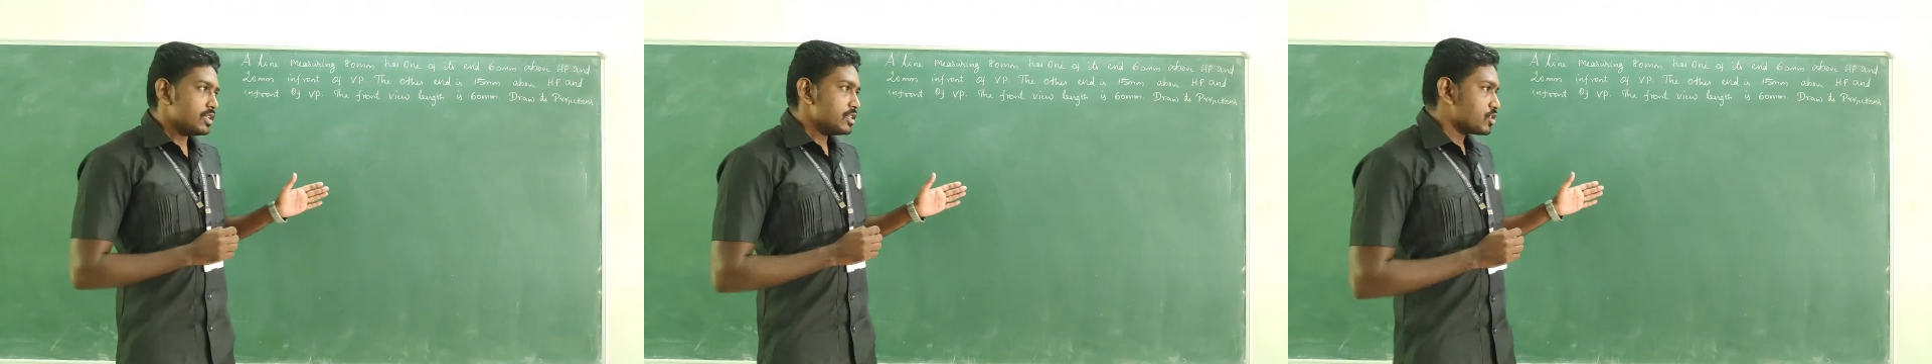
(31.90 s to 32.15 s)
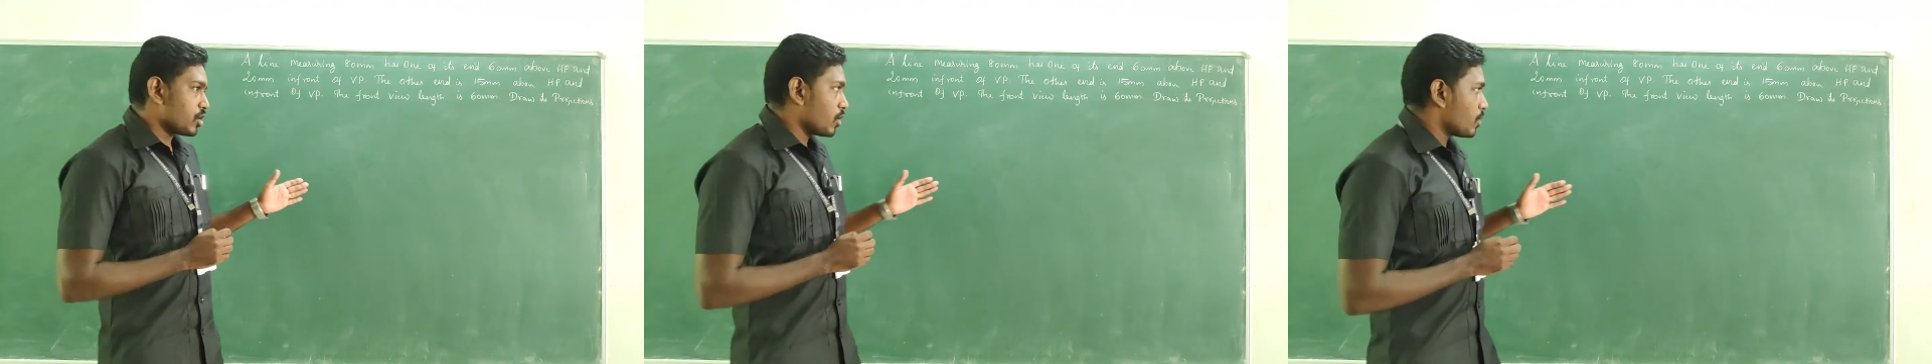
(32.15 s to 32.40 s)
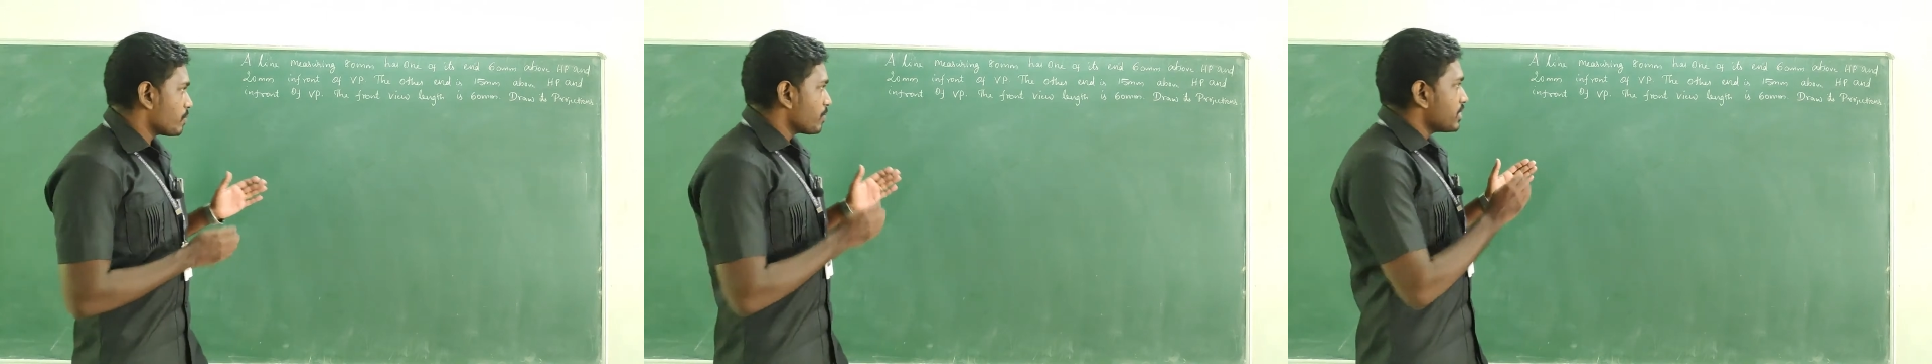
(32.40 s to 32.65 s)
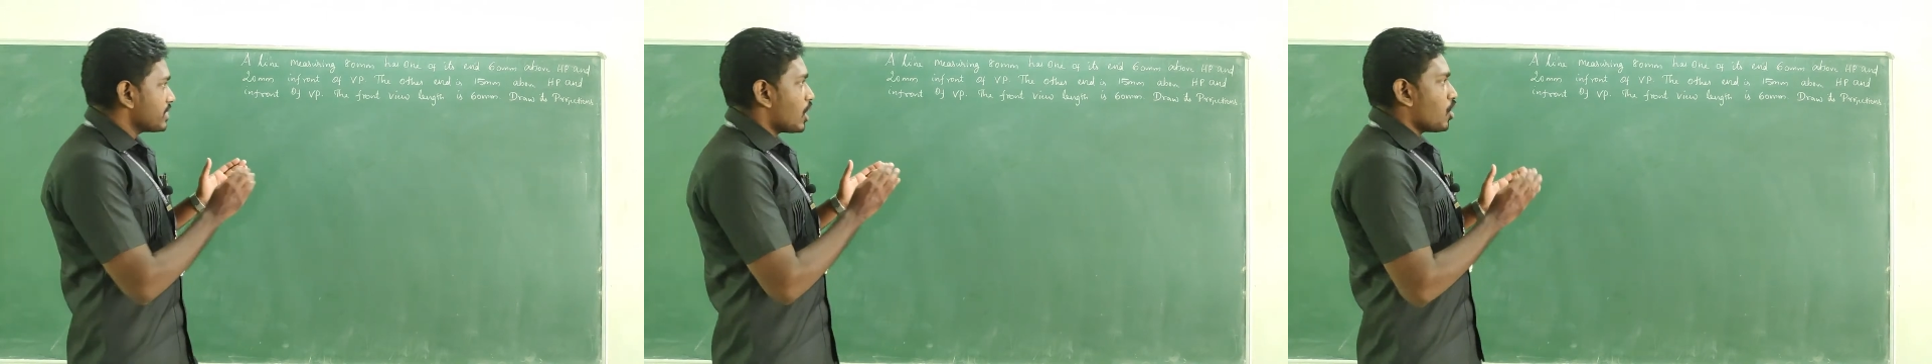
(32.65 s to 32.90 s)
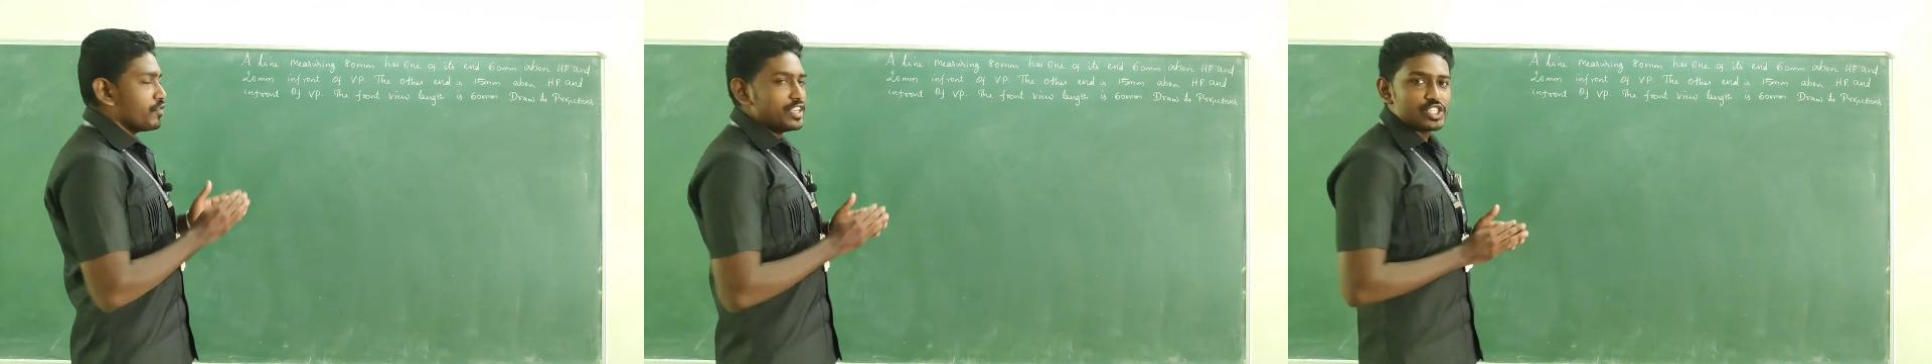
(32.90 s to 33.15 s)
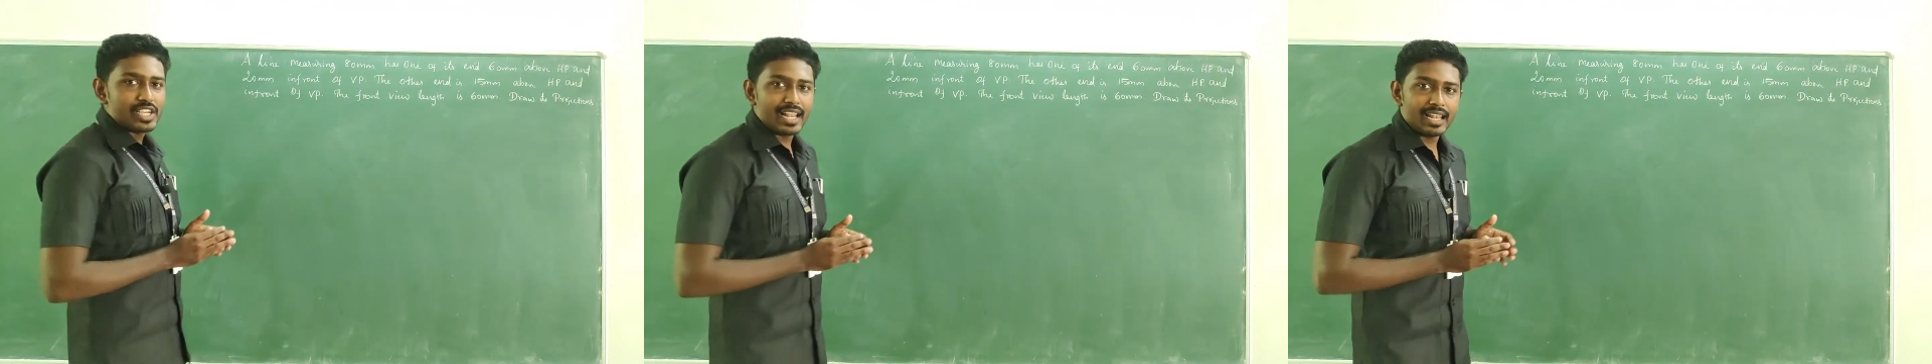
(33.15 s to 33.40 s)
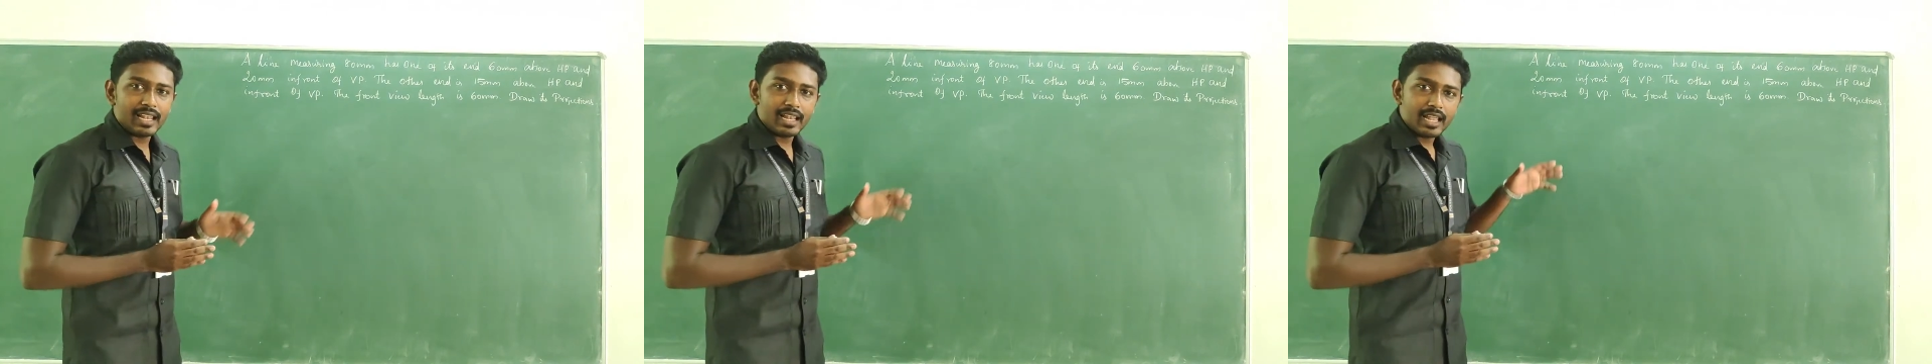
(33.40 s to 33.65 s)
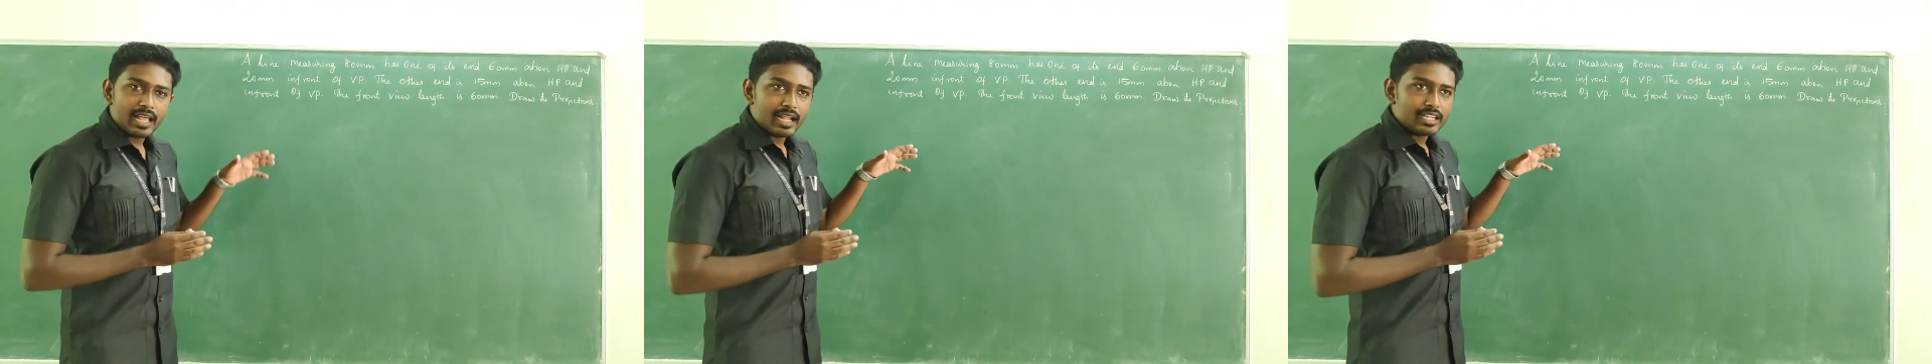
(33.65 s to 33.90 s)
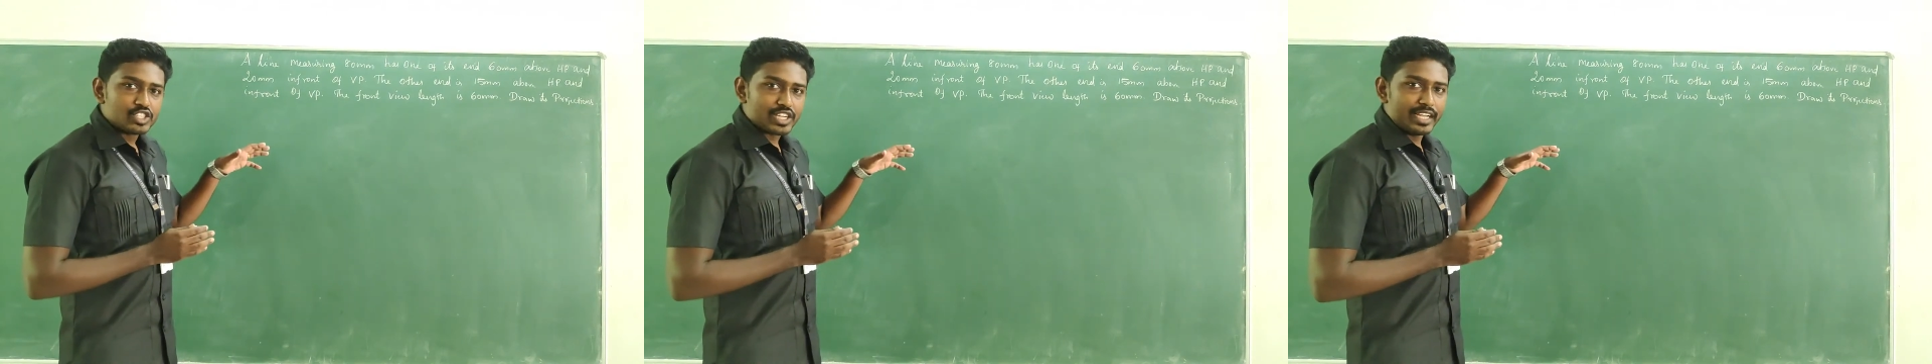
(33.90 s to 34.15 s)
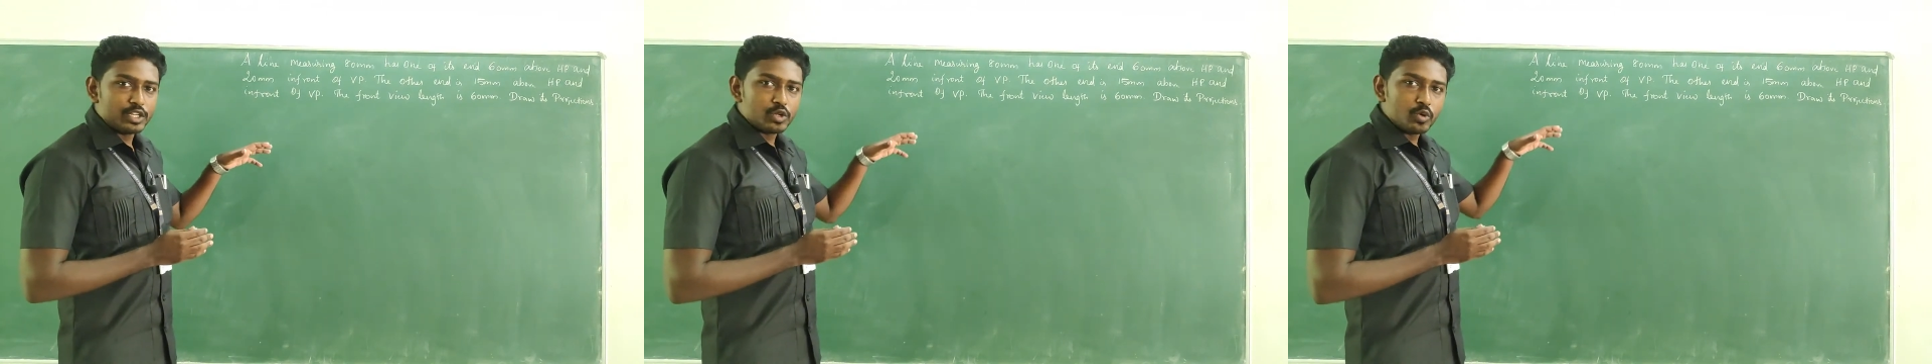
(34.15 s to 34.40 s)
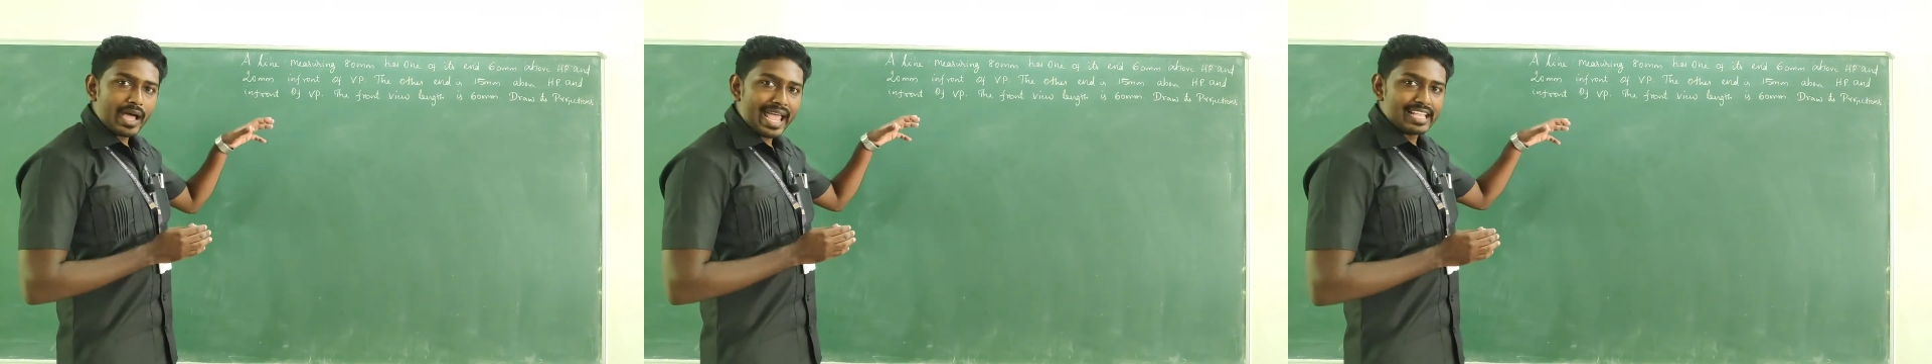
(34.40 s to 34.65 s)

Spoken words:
So now we shall try to